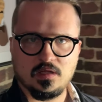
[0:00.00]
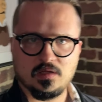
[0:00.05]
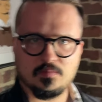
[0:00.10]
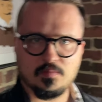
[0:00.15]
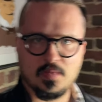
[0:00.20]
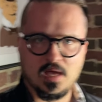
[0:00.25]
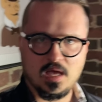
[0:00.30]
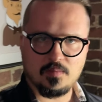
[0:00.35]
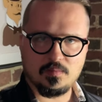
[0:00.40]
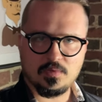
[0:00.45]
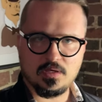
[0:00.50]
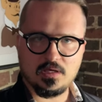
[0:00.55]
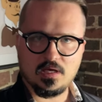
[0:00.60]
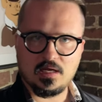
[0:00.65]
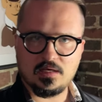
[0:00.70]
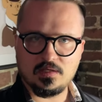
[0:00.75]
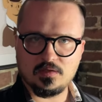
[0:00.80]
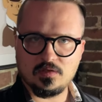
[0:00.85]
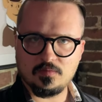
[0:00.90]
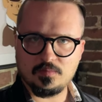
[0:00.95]
Maybe a
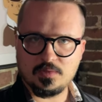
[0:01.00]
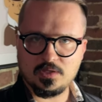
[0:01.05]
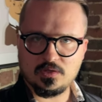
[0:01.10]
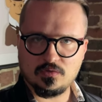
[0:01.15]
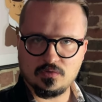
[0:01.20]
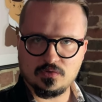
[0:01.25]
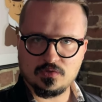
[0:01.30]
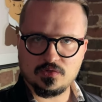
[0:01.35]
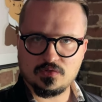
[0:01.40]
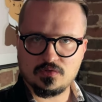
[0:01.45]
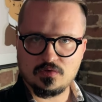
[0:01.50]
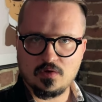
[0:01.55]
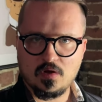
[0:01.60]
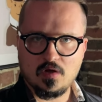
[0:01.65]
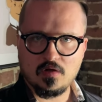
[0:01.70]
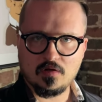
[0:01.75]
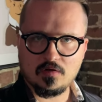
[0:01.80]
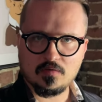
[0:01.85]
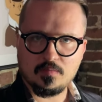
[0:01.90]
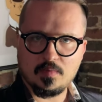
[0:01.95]
little bit too
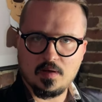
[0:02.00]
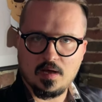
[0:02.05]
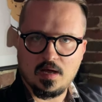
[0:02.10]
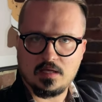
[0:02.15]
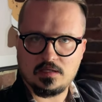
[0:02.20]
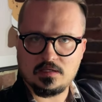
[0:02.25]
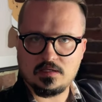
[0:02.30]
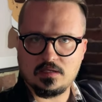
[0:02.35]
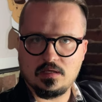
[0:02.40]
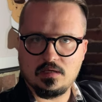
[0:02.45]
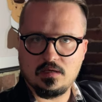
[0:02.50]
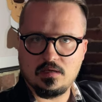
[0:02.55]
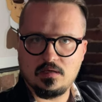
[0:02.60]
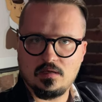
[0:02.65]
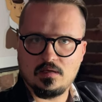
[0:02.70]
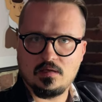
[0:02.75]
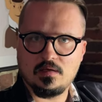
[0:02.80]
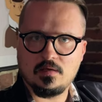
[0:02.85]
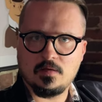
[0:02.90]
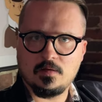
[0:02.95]
strong, but
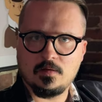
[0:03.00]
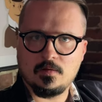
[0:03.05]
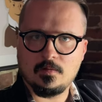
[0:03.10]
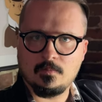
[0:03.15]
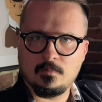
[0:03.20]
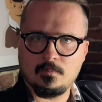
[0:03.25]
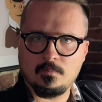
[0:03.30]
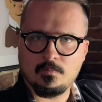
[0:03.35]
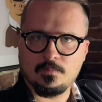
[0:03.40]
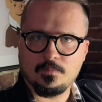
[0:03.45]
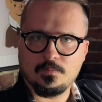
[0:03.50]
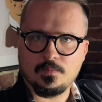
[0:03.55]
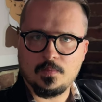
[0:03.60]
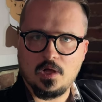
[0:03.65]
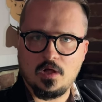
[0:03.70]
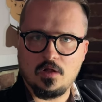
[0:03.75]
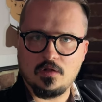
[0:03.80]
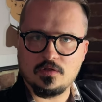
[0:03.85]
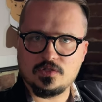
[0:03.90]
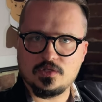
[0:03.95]

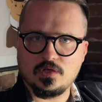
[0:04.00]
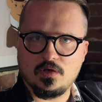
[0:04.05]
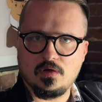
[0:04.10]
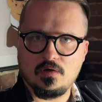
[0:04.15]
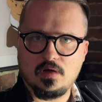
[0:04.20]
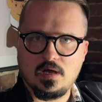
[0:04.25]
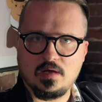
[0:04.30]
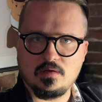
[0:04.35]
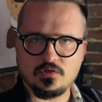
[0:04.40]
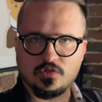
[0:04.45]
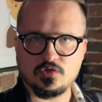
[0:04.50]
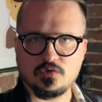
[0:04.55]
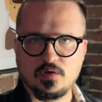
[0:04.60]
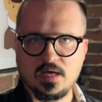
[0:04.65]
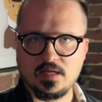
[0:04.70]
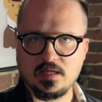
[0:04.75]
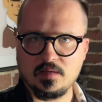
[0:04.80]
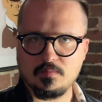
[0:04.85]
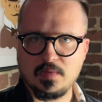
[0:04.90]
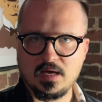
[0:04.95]
also I'll
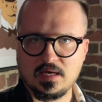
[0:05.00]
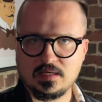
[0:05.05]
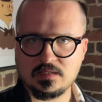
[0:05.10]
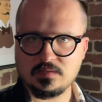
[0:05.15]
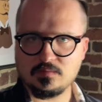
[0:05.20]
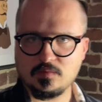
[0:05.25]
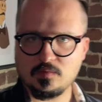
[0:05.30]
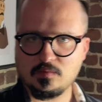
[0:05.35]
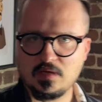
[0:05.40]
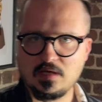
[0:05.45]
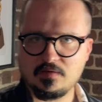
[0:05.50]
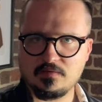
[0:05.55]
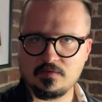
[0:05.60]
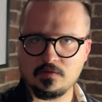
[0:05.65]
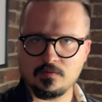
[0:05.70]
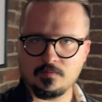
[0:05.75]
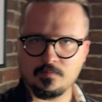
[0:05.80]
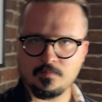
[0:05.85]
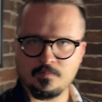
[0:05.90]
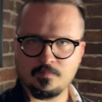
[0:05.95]
try the maximum
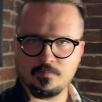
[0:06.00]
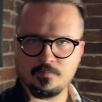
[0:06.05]
level.